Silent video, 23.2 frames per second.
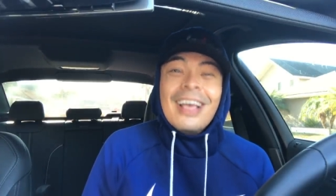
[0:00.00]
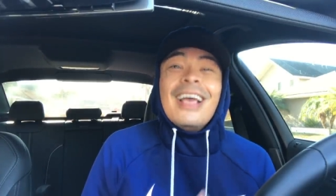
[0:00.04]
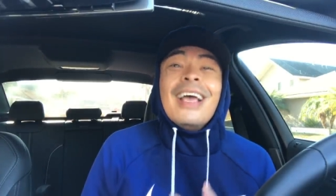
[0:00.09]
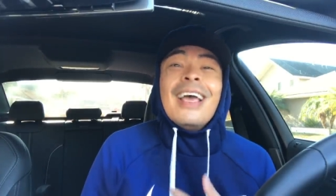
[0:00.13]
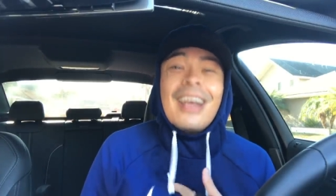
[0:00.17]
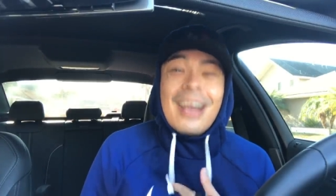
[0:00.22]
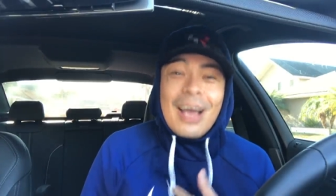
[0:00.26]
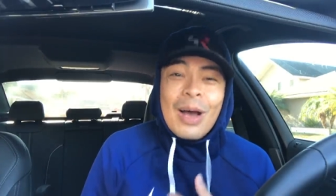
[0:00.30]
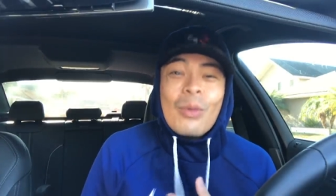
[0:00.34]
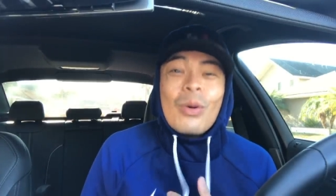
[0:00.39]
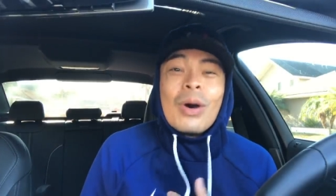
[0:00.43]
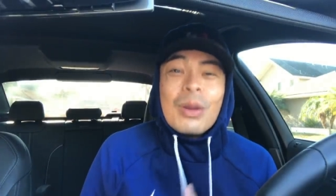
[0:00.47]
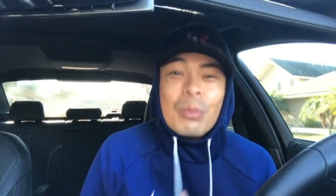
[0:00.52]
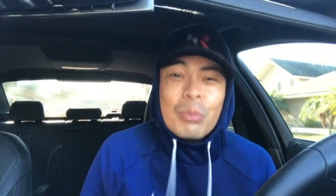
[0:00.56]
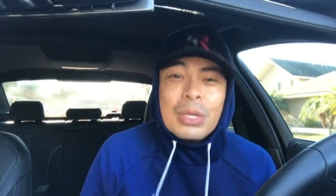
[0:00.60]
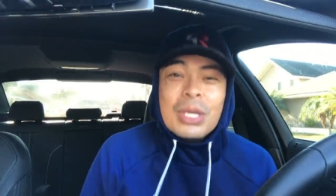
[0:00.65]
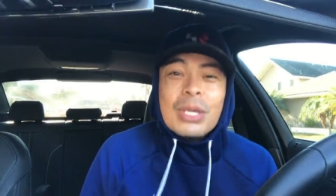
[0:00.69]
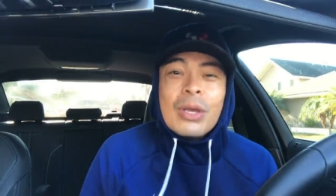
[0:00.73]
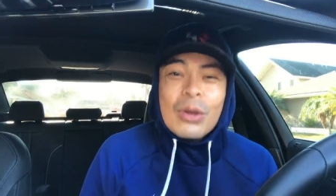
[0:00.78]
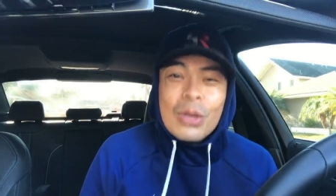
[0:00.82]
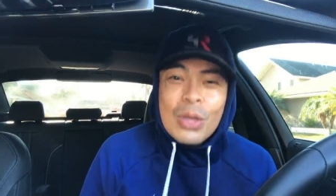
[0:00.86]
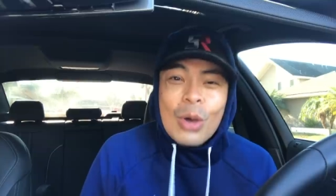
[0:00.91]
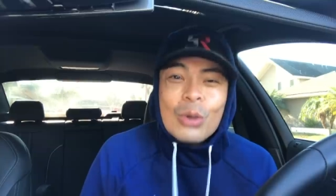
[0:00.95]
And I want to be
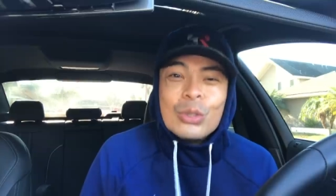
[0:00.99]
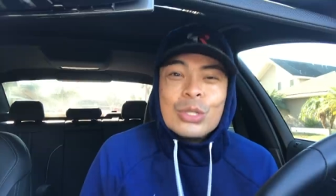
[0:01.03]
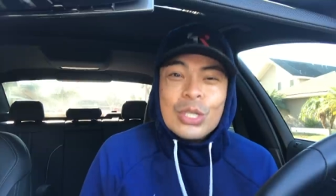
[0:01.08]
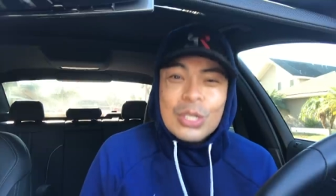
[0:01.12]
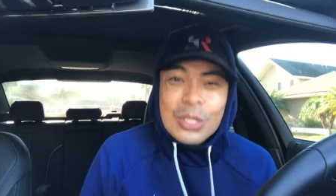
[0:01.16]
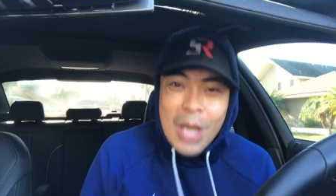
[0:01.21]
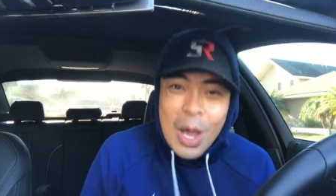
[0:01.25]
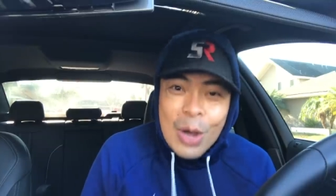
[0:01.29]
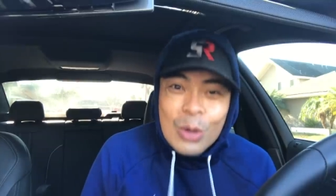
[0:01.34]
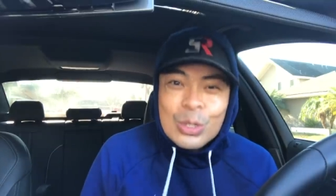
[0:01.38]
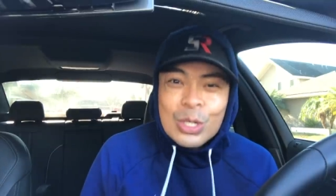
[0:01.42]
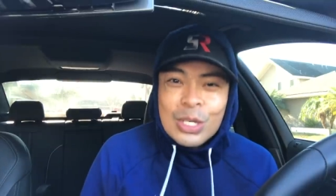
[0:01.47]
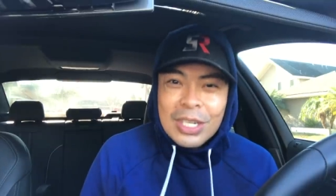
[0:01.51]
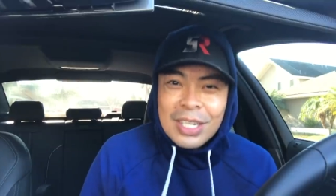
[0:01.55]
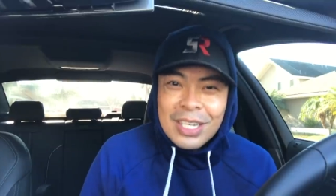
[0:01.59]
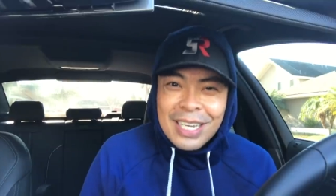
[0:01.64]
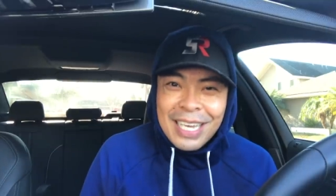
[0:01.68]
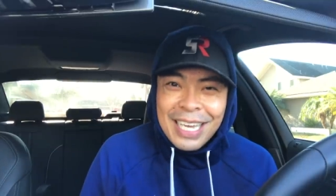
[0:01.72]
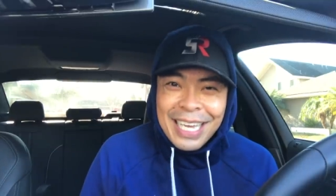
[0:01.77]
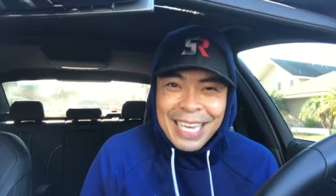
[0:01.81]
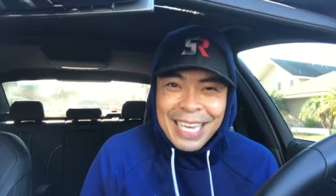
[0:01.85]
your Yoshi Doshi.